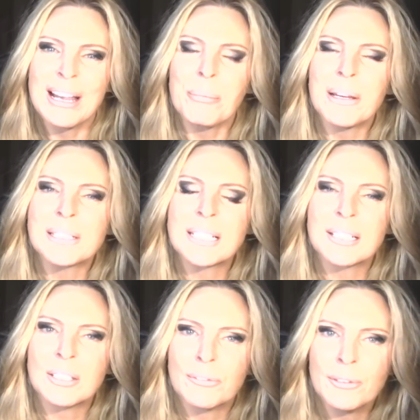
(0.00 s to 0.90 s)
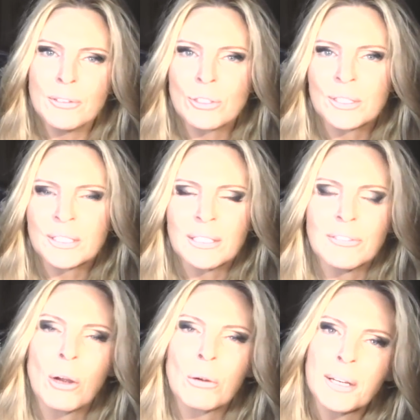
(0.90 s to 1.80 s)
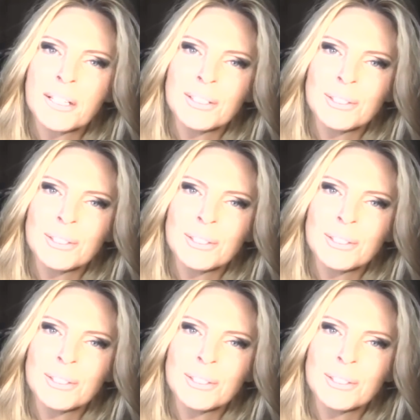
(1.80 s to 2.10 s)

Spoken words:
but your future self already